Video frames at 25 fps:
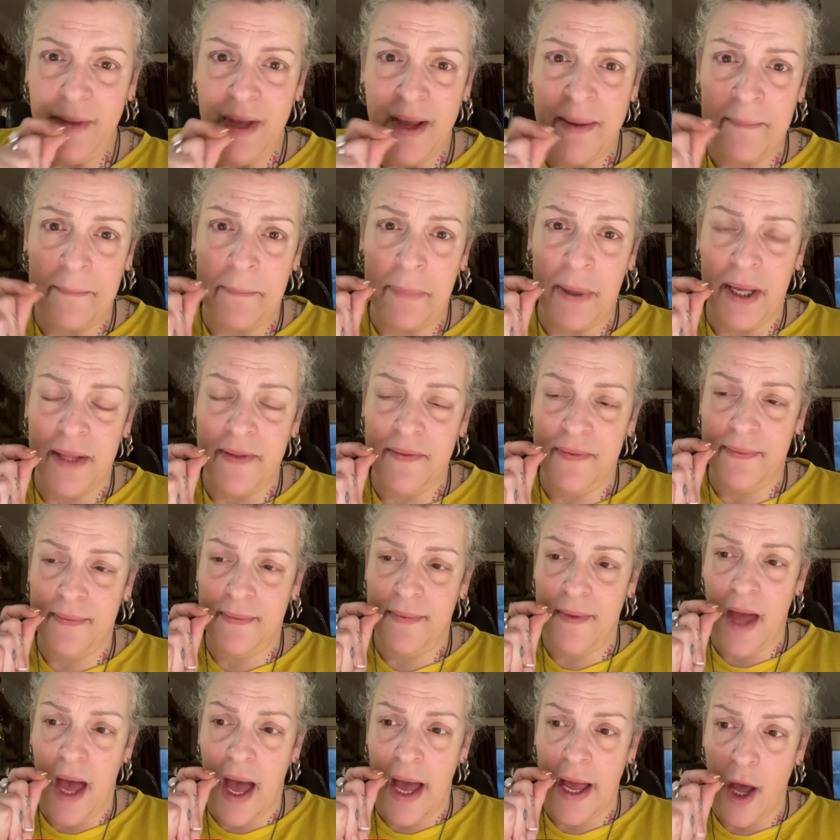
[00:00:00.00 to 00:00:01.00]
But
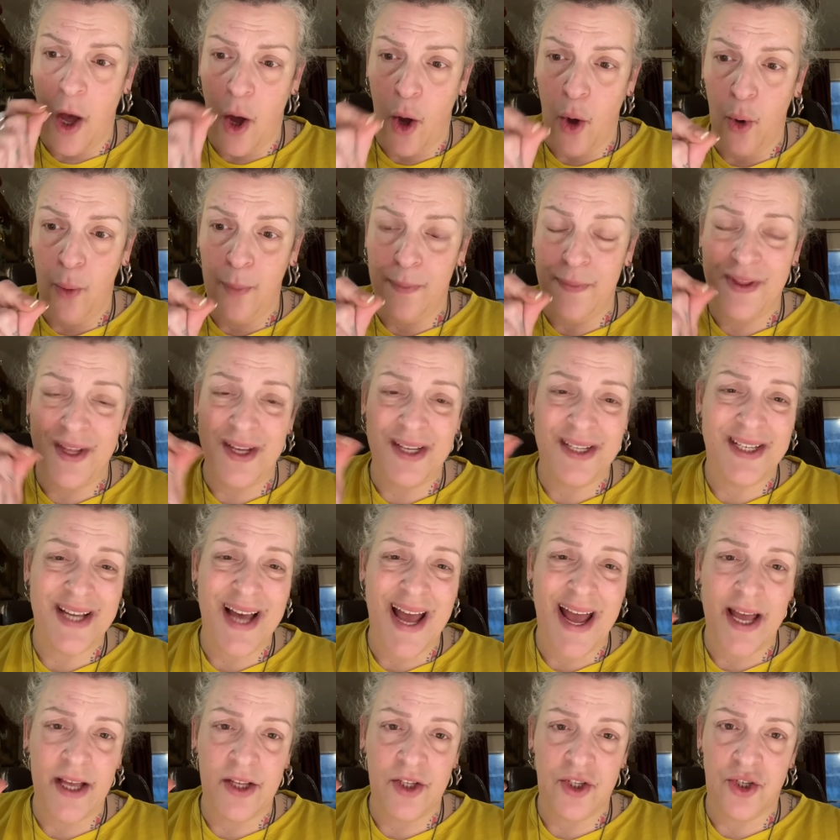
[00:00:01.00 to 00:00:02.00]
I hope this
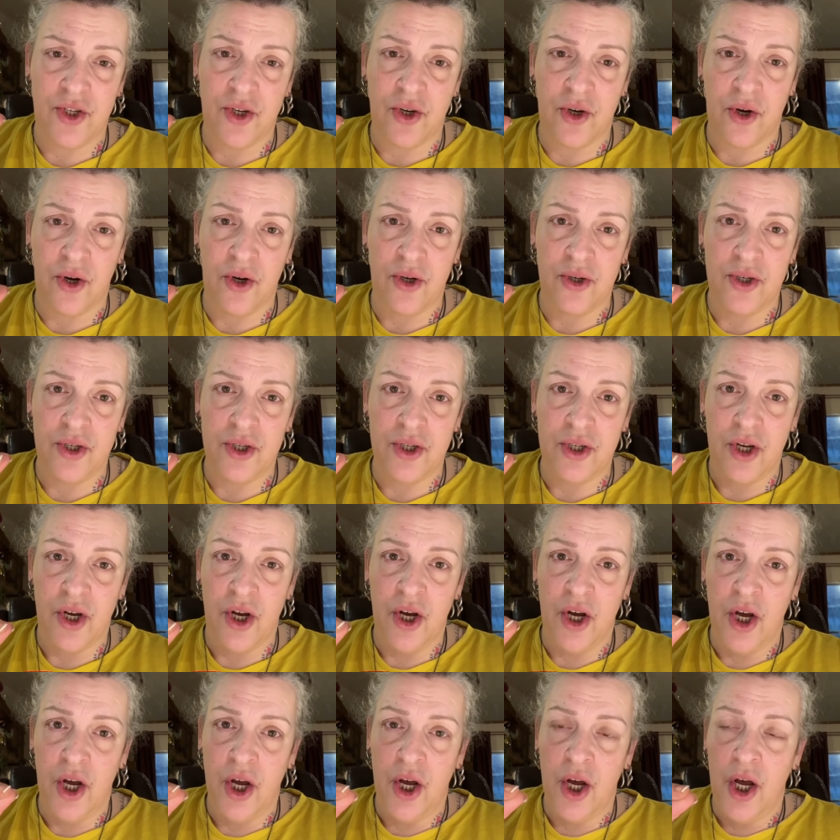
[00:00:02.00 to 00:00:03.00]
answers
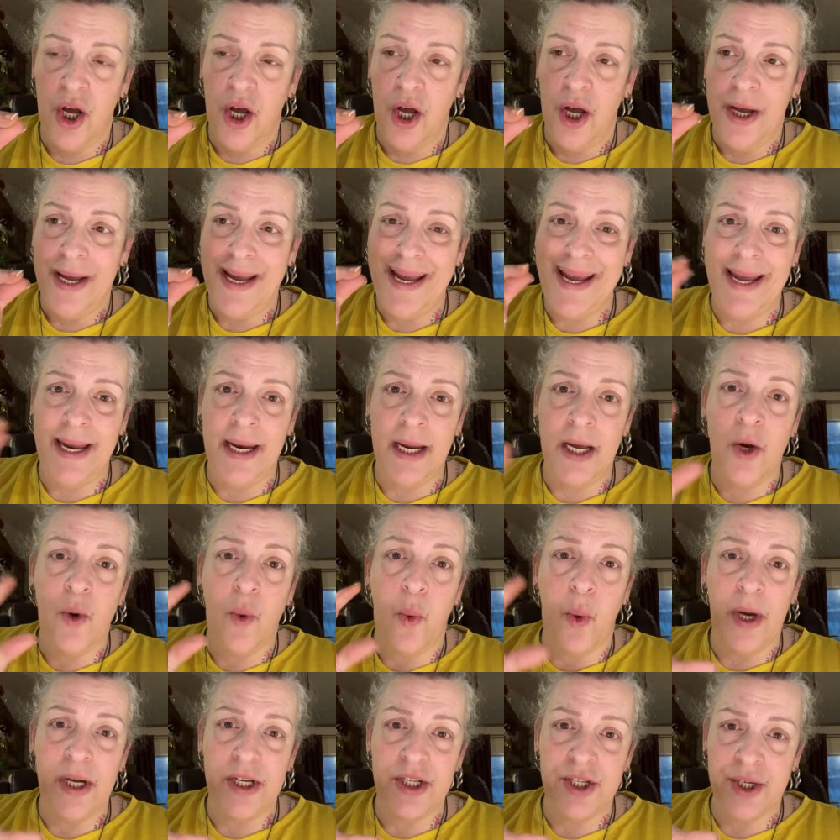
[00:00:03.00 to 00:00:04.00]
any
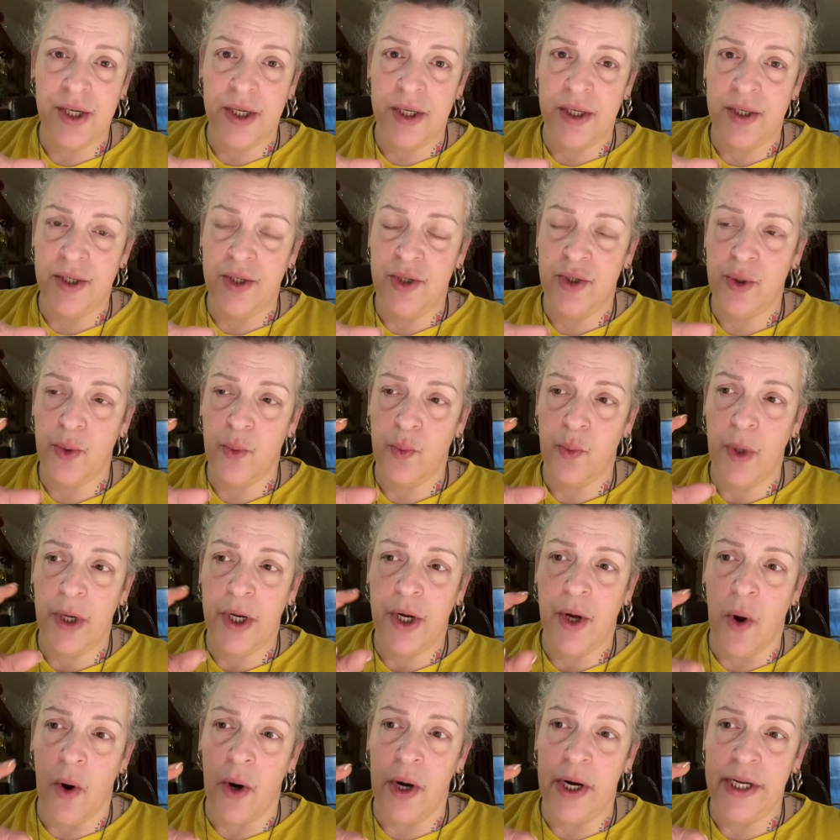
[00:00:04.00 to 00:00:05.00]
questions
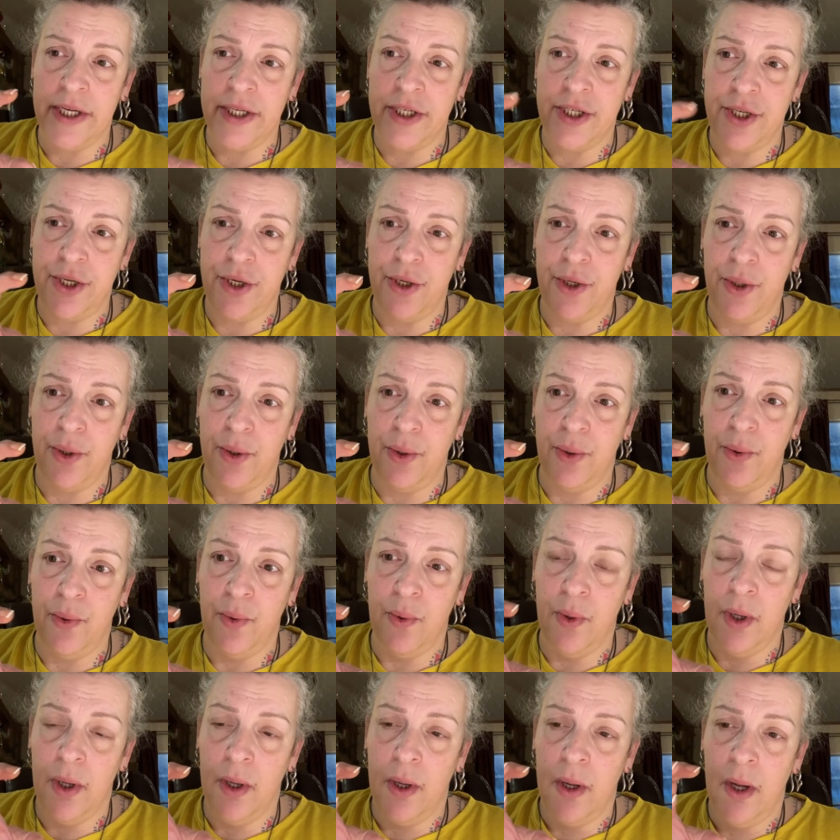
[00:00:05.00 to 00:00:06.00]
regarding to
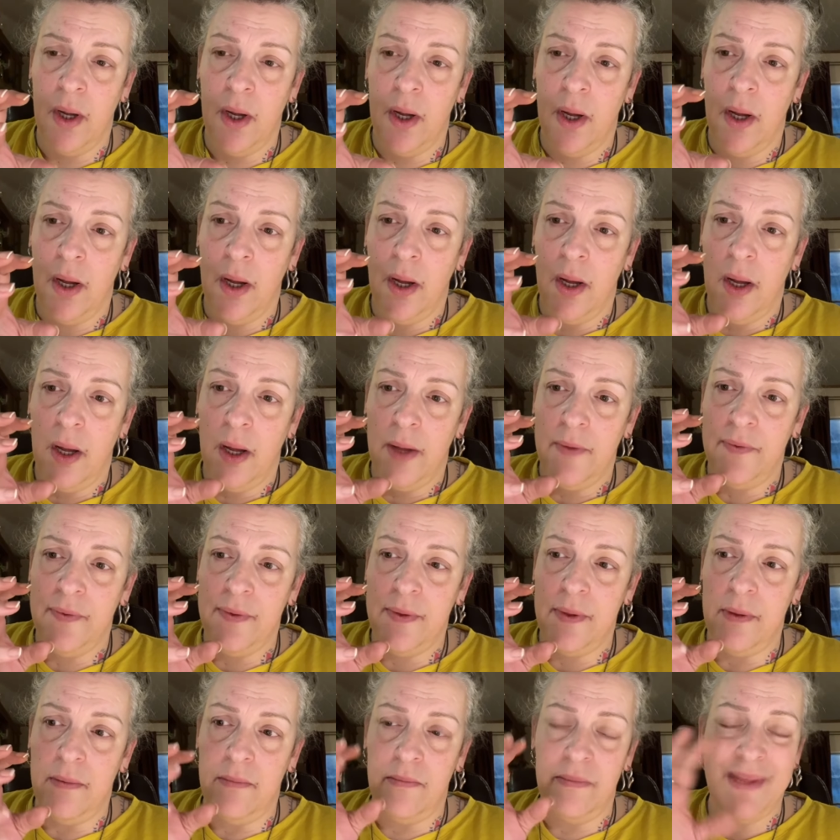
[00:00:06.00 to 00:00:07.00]

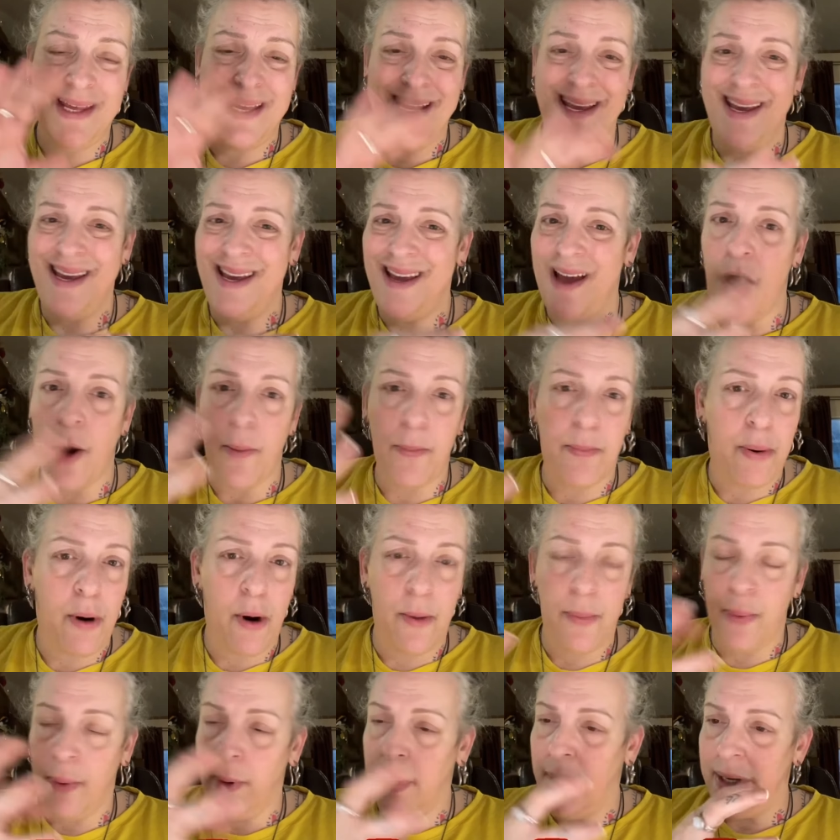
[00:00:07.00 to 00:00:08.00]
the
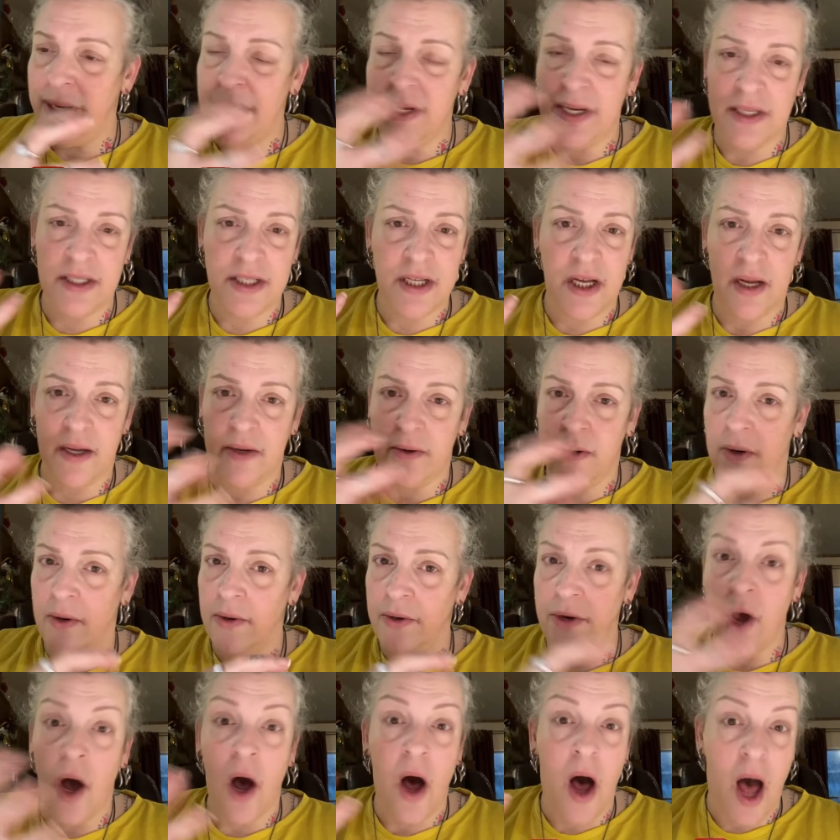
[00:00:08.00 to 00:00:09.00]
appropriateness or
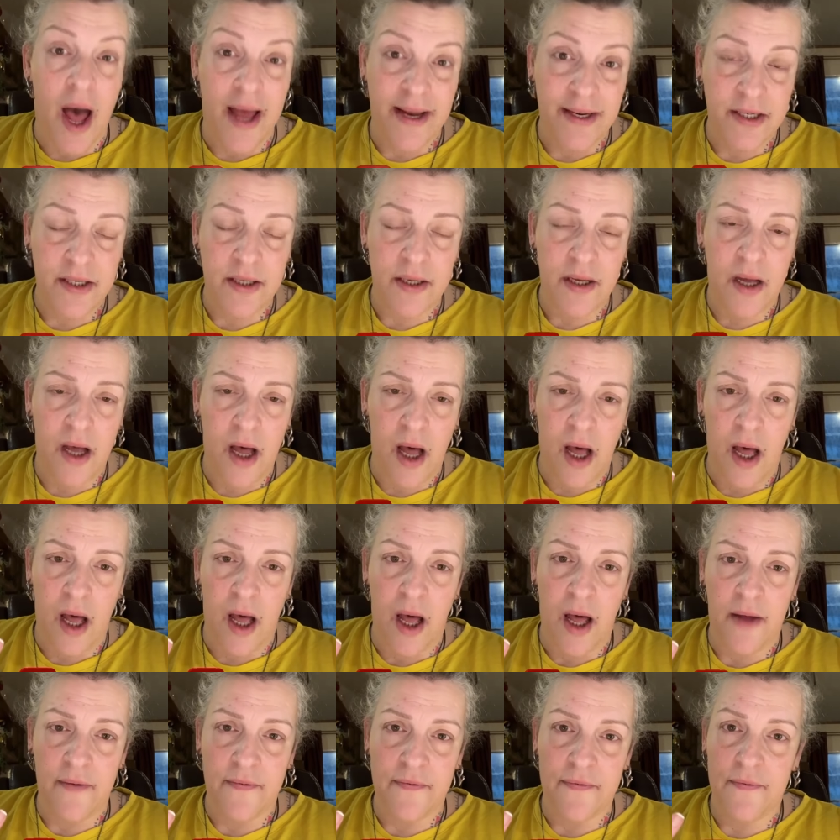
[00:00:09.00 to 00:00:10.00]
not
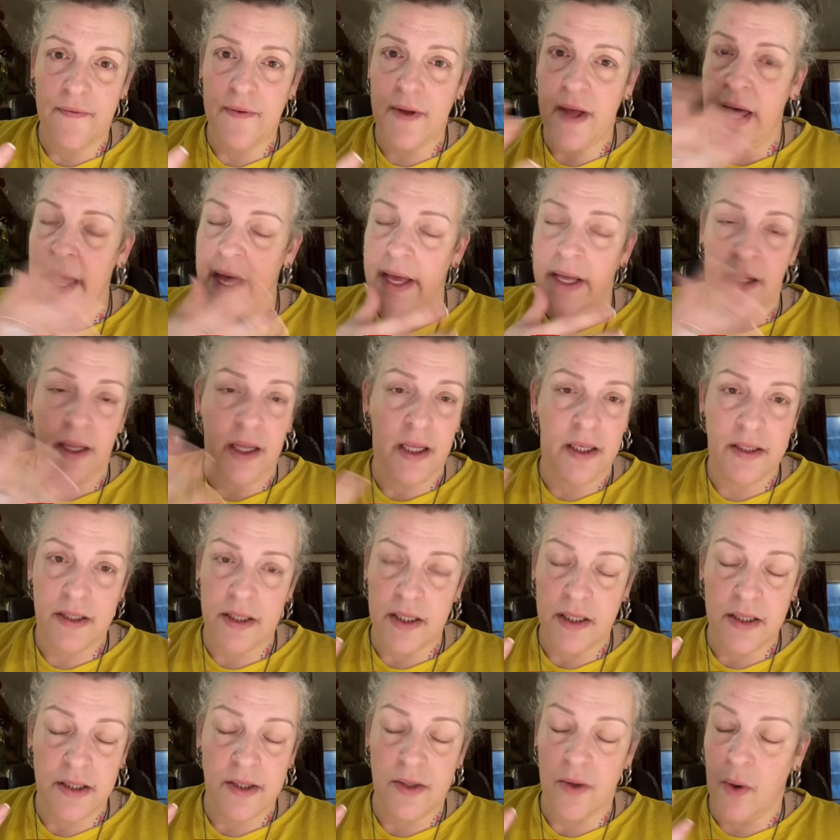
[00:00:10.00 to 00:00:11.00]
of egg
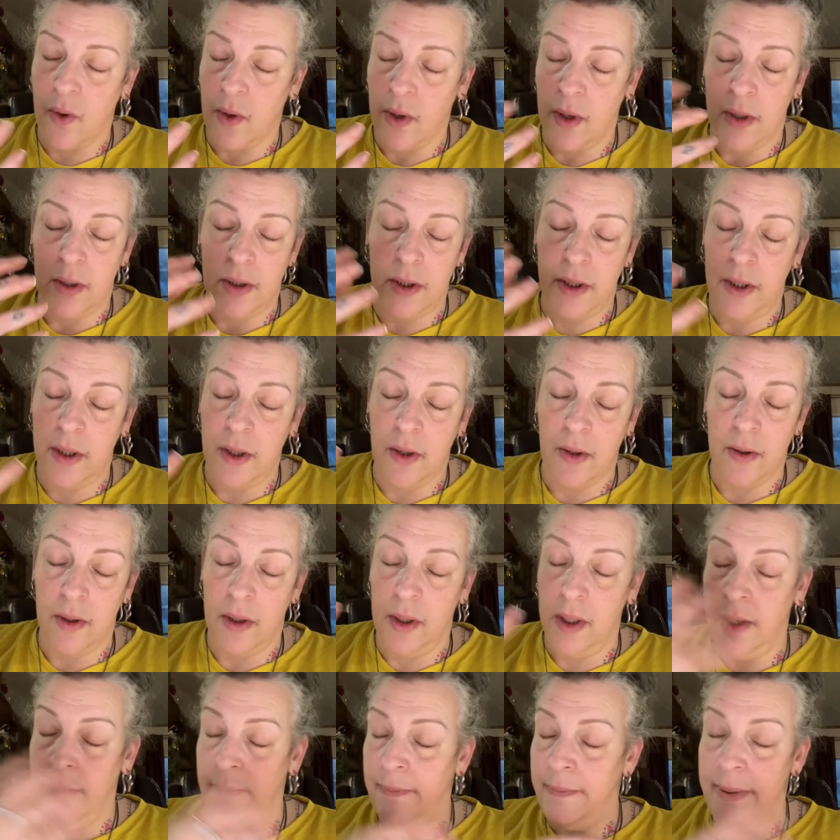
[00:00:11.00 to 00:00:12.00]
cleanses or,
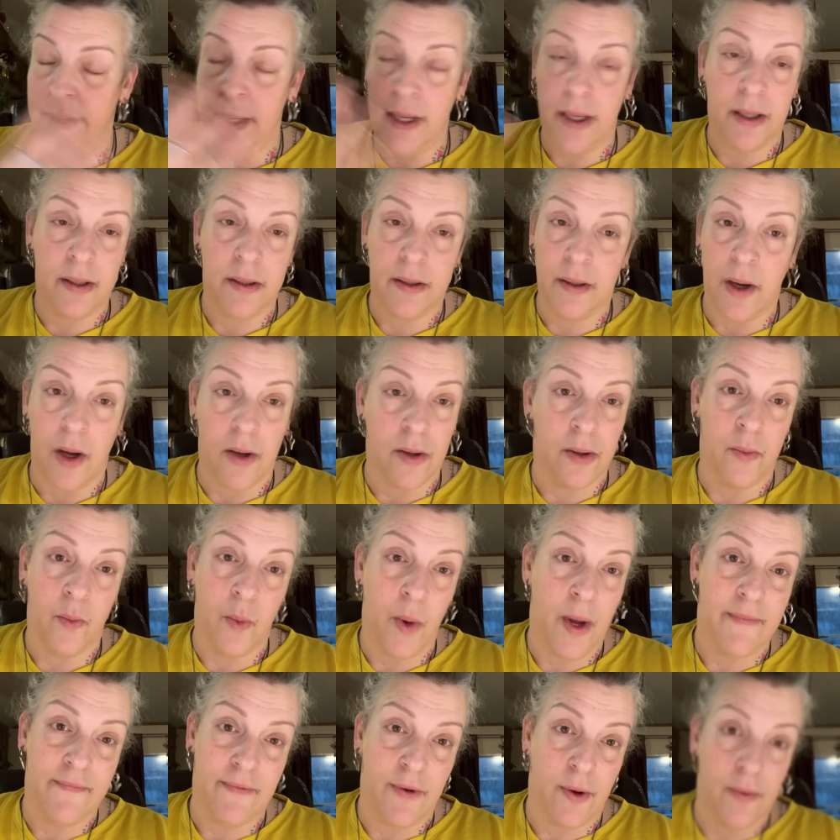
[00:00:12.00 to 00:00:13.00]
limpia con
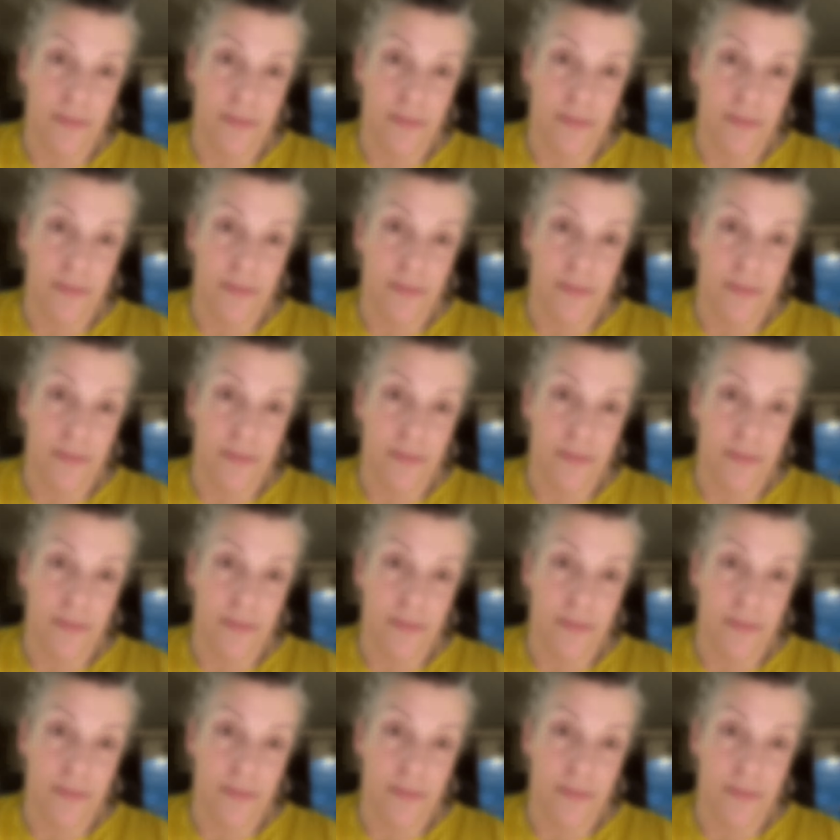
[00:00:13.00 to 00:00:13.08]
huevo.